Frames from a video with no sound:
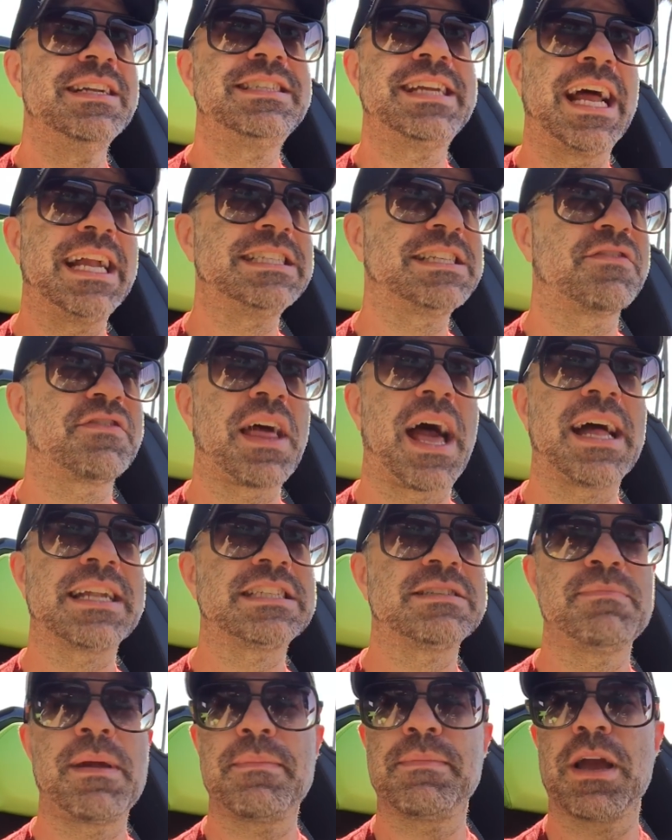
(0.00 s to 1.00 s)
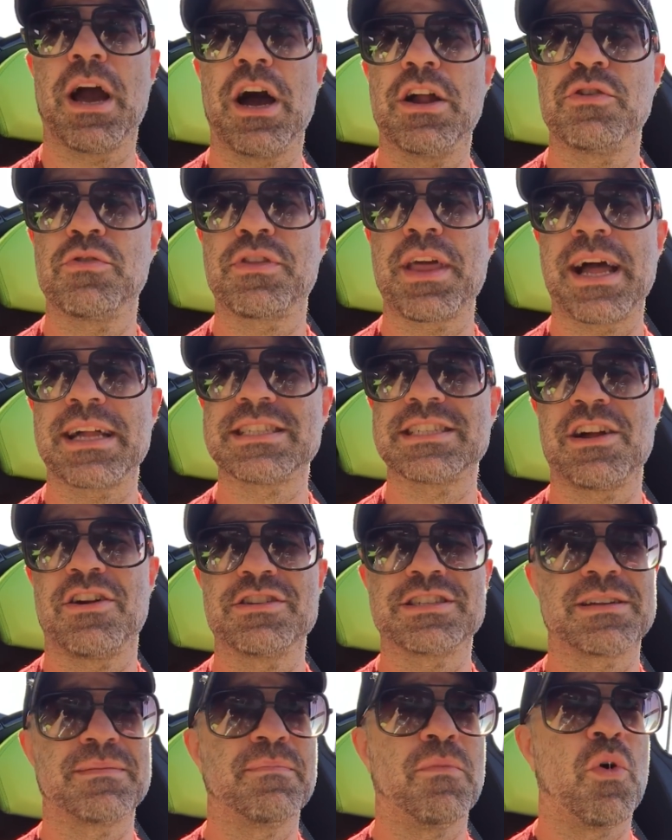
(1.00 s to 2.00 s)
tens of thousands, maybe
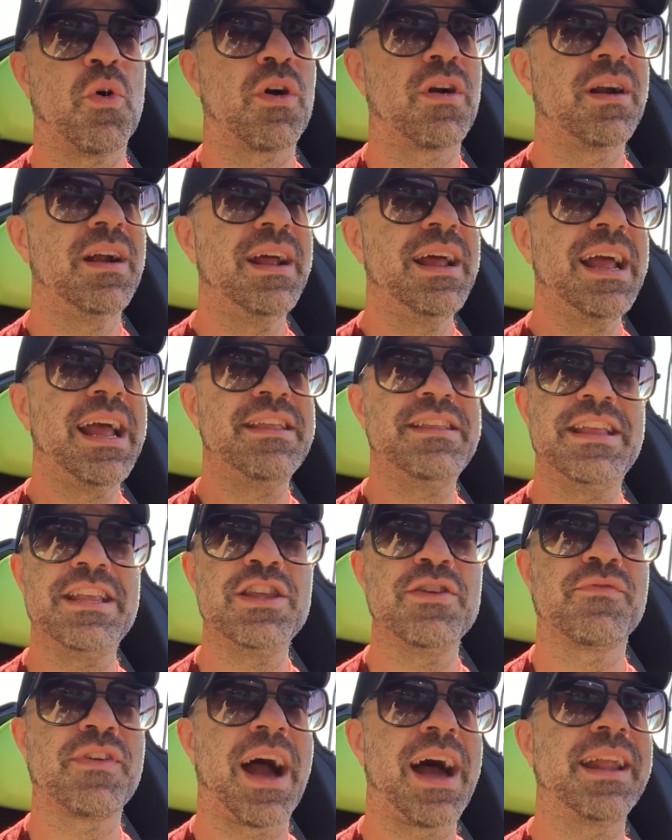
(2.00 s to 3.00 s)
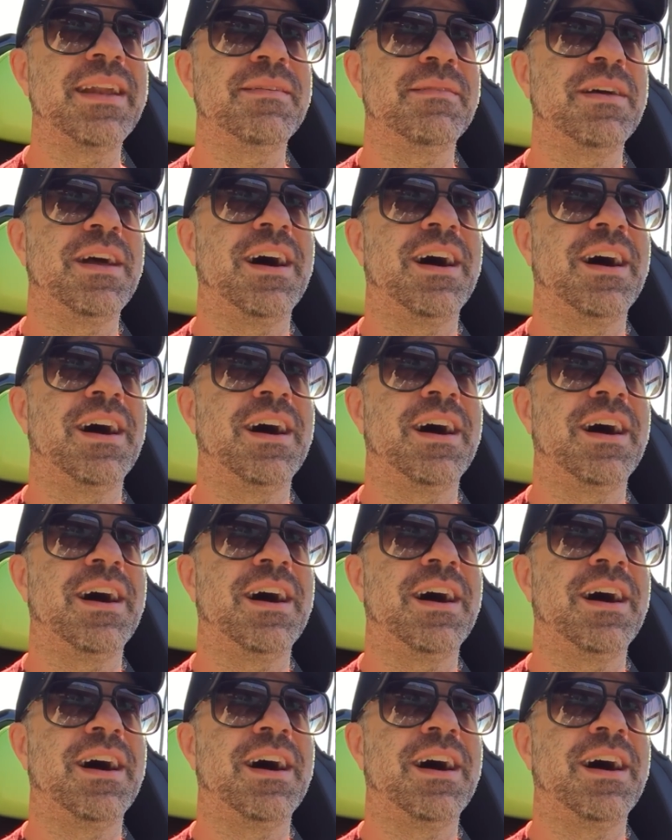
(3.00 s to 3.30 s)
$100,000 or more, and then you've got